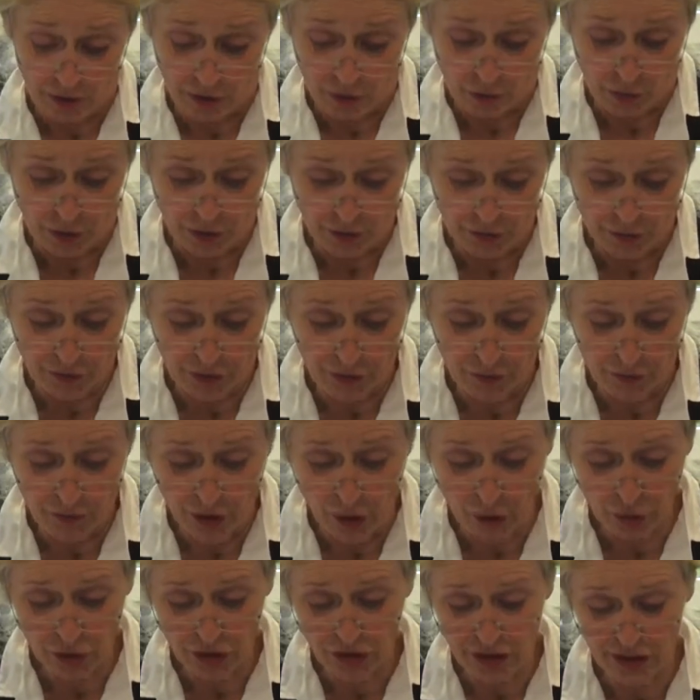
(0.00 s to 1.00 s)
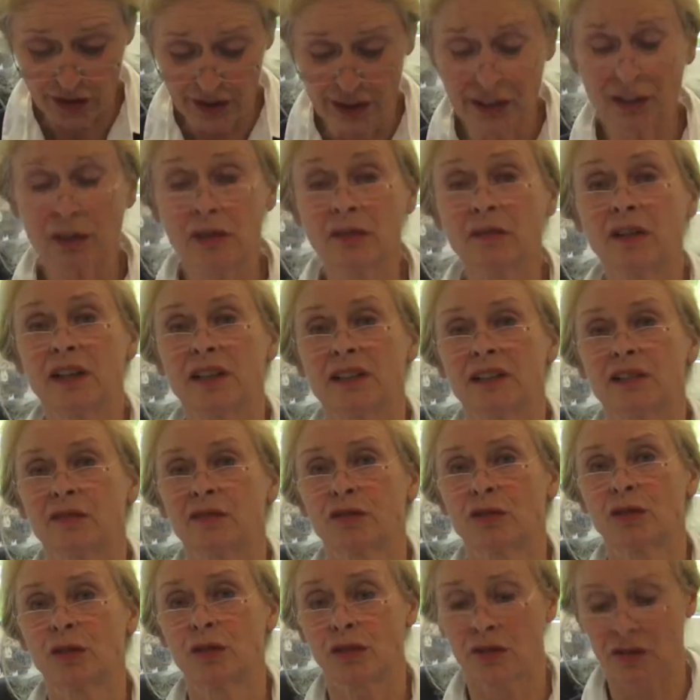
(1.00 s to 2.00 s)
One of the most
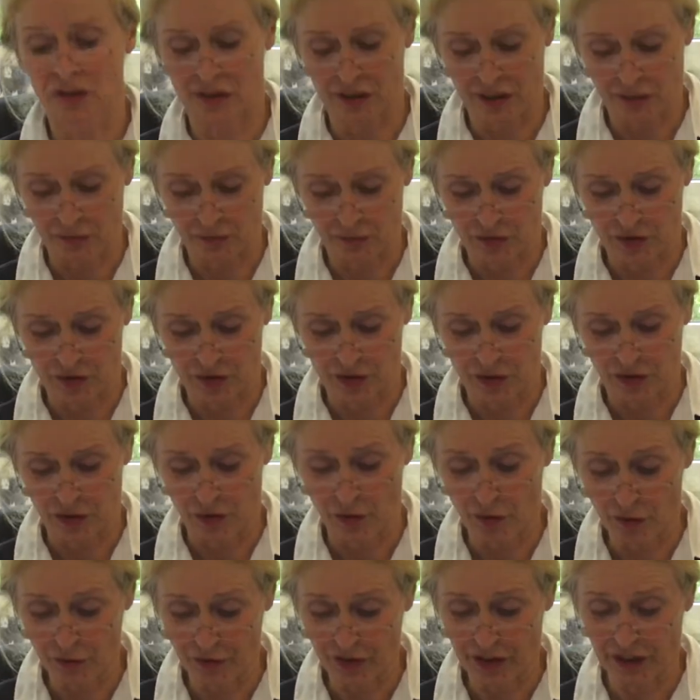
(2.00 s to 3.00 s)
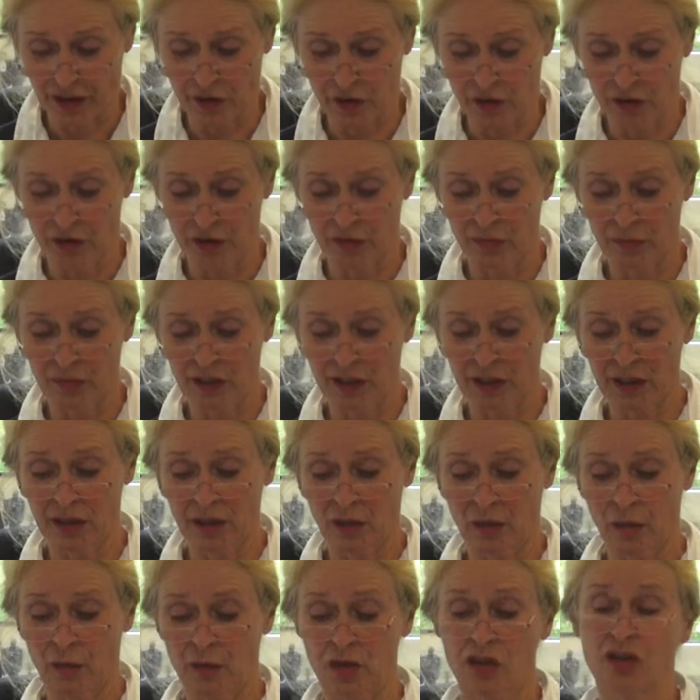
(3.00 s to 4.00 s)
innovative concepts of economy
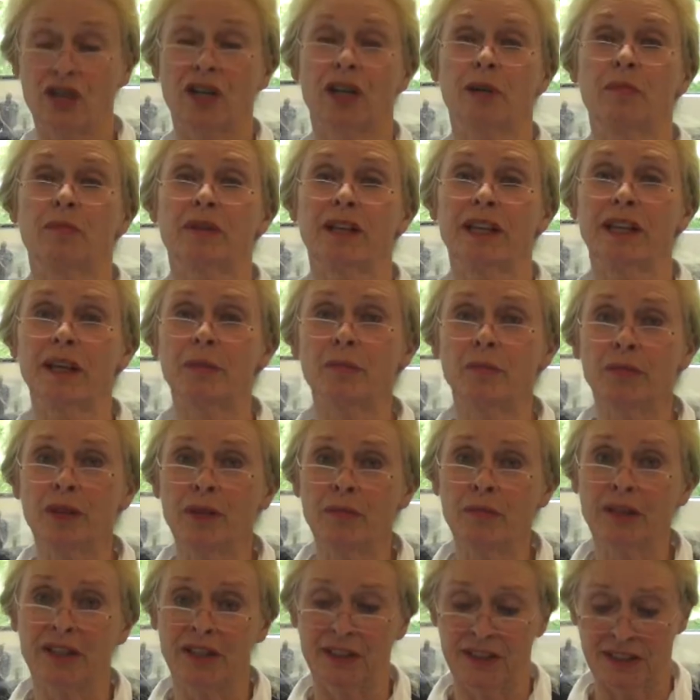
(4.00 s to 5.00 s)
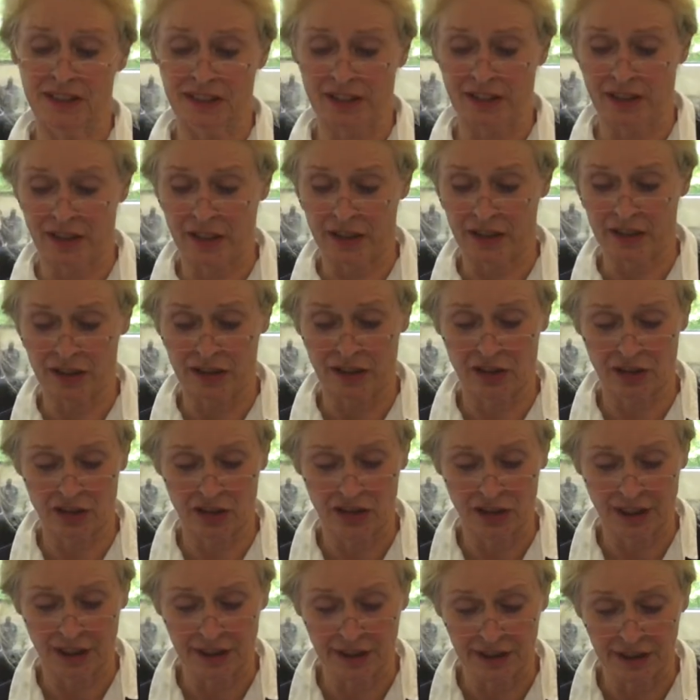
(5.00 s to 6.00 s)
which shall be implemented in heritage
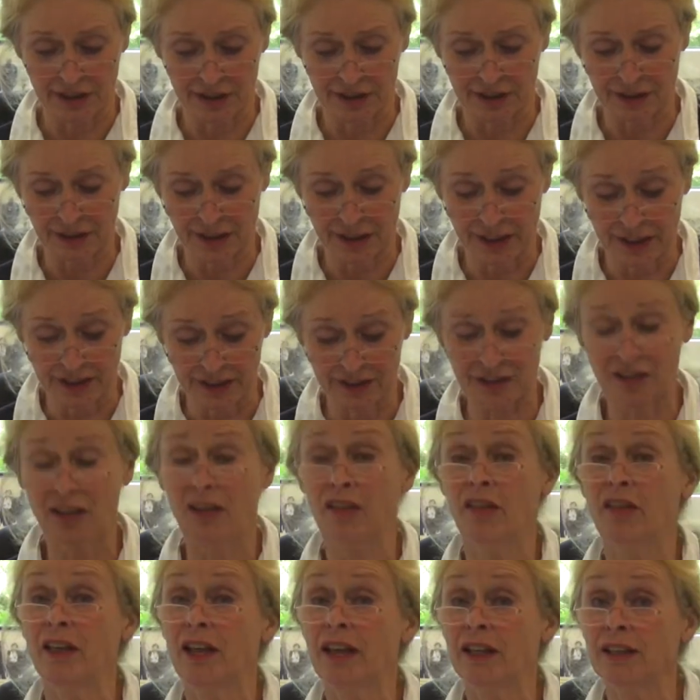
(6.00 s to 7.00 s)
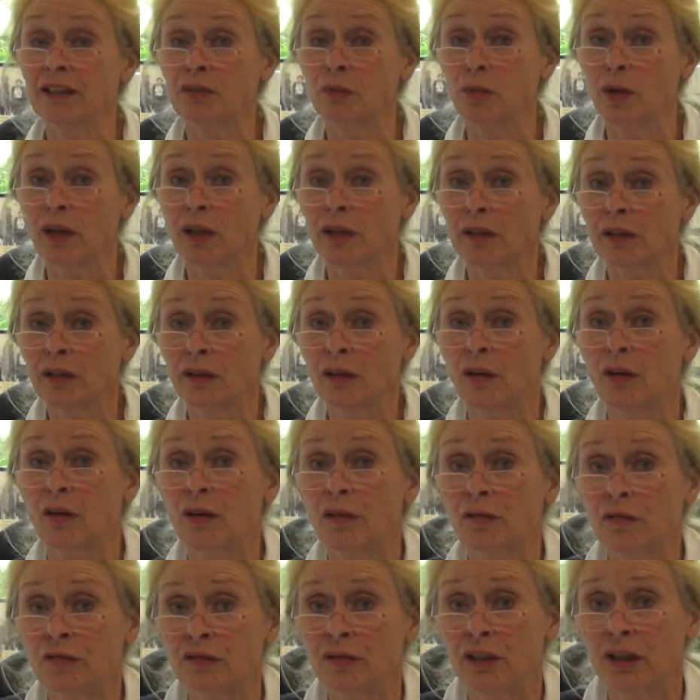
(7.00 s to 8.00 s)
studies is that one
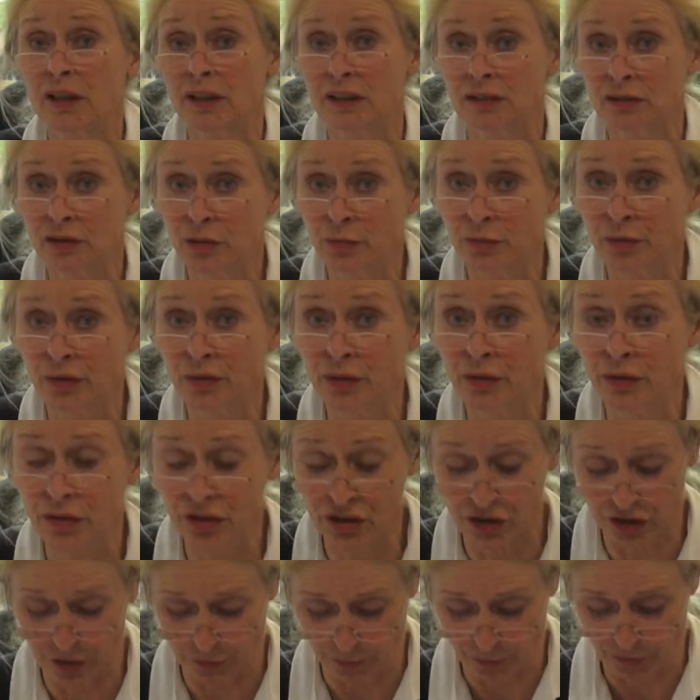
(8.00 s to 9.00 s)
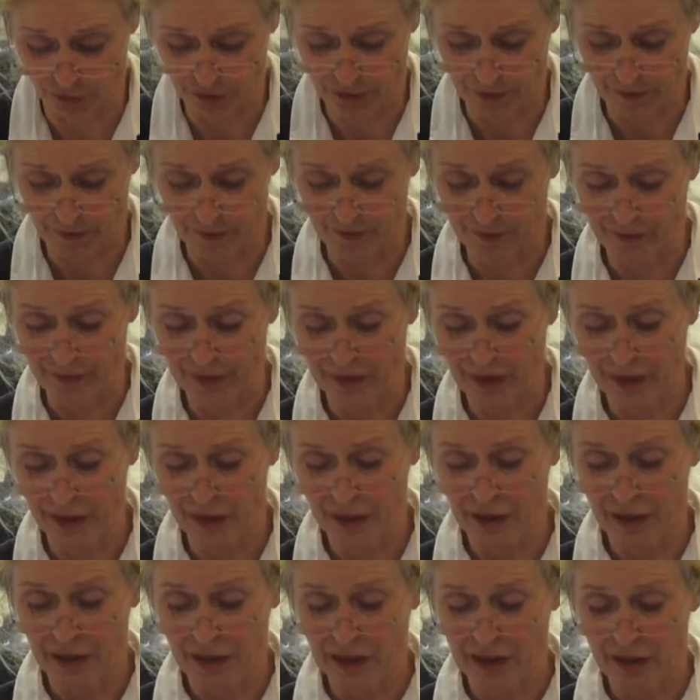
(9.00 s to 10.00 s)
of entrepreneurship.
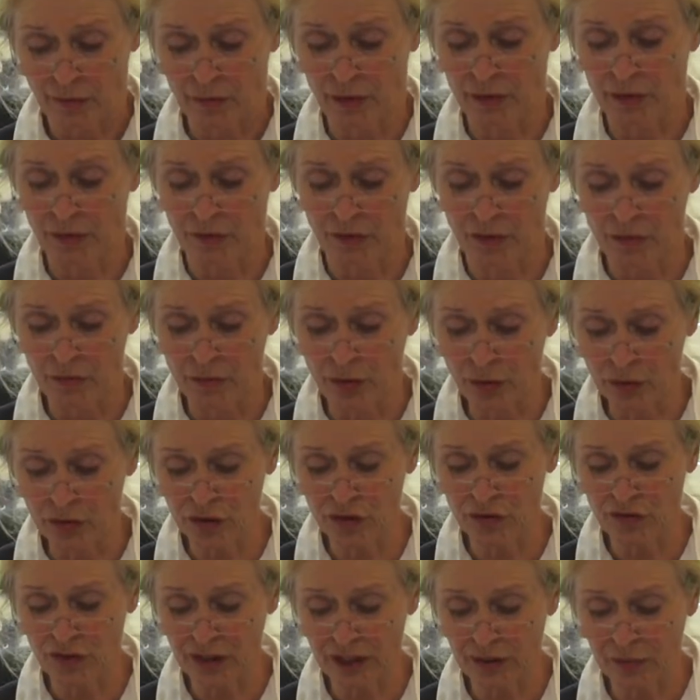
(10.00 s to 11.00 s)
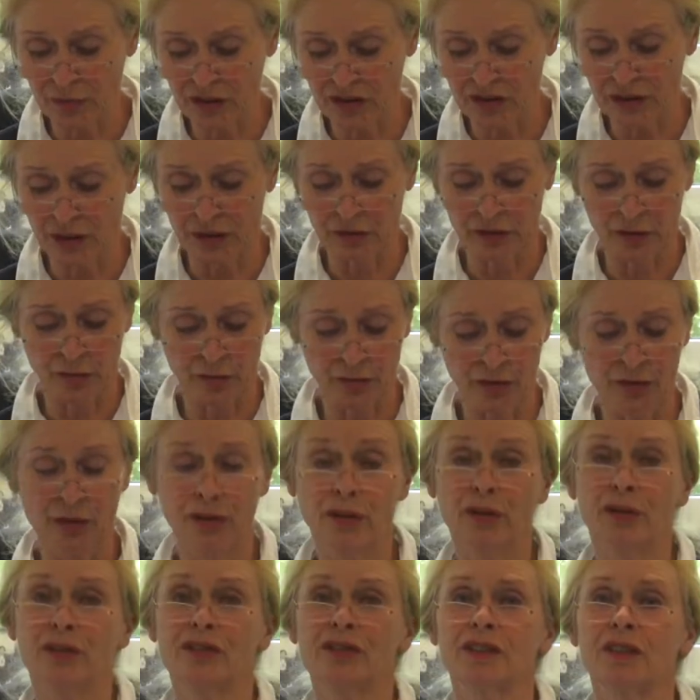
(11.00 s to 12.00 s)
One of the most famous
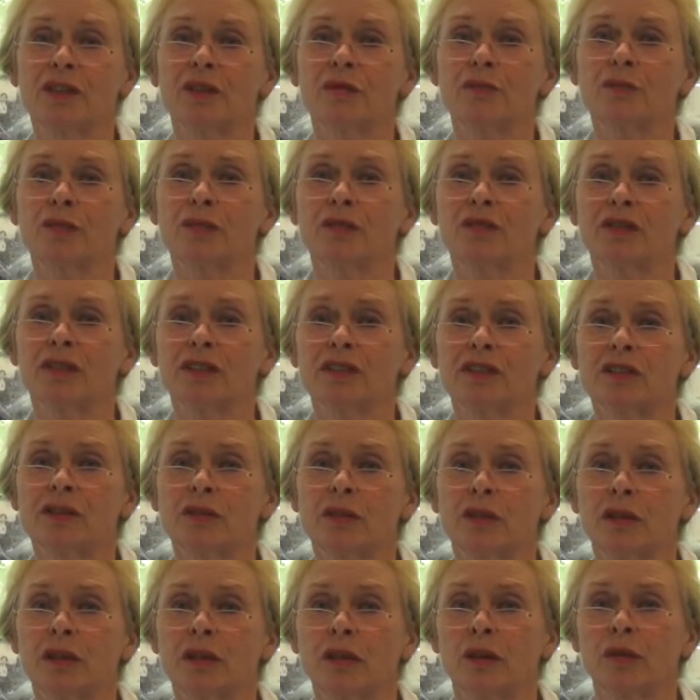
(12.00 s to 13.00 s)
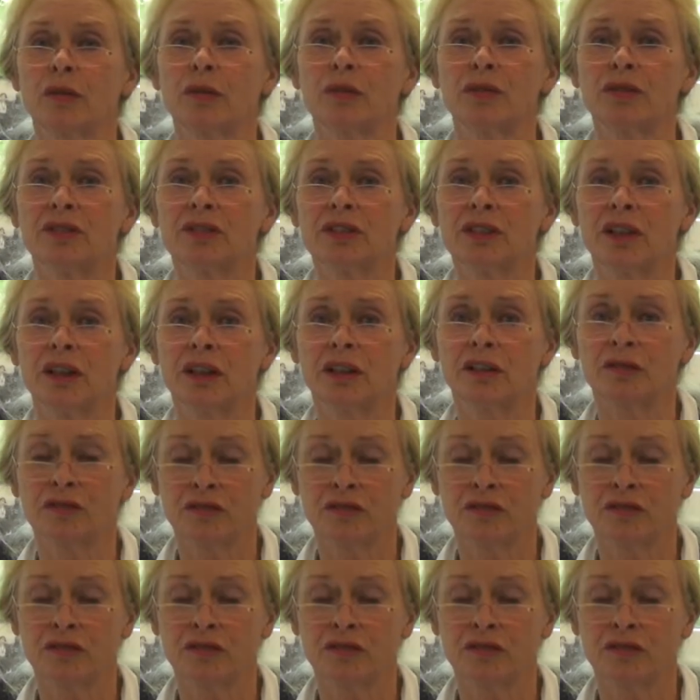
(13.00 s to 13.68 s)
entrepreneurs is Professor Günter